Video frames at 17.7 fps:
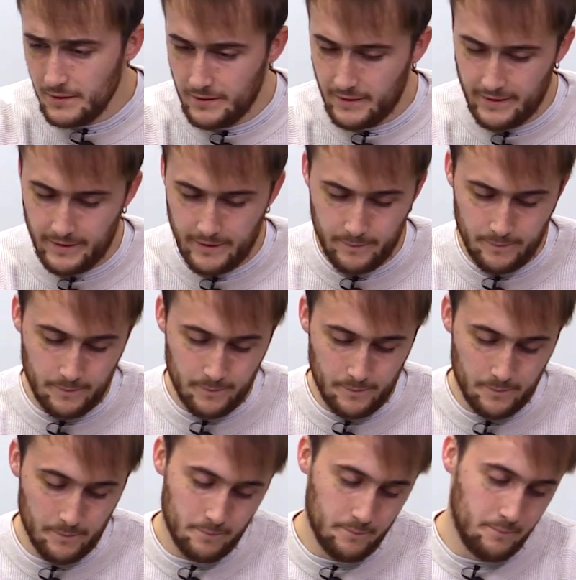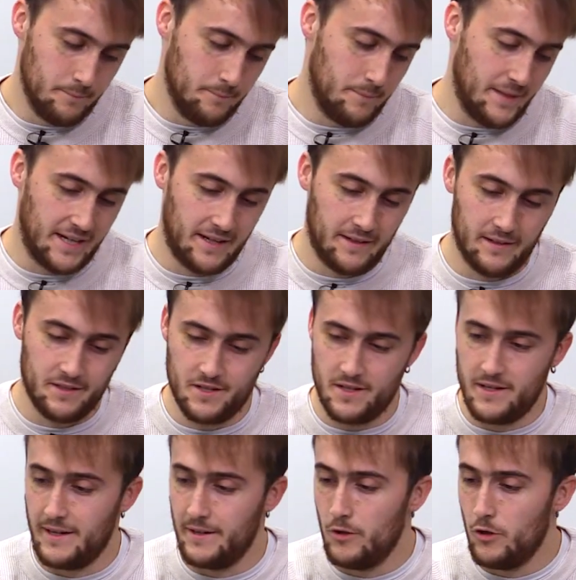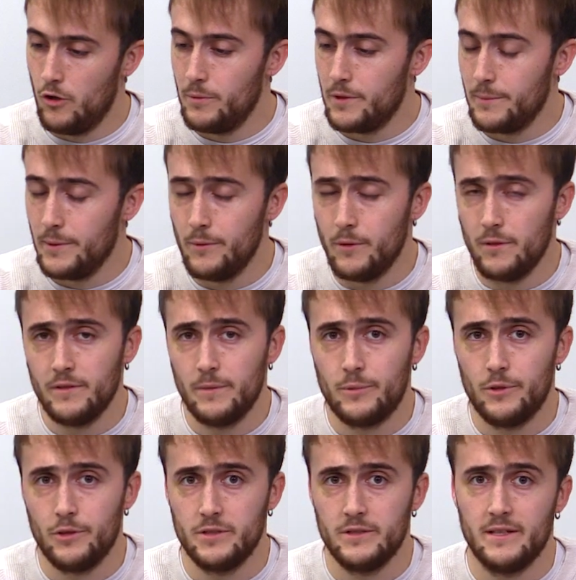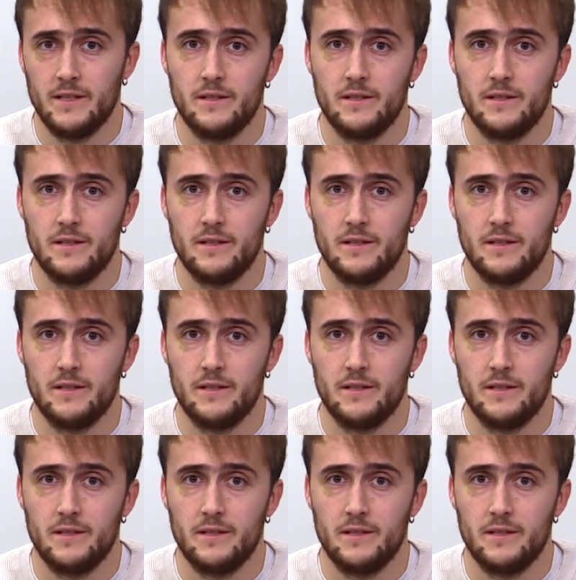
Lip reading: making a general overview of the project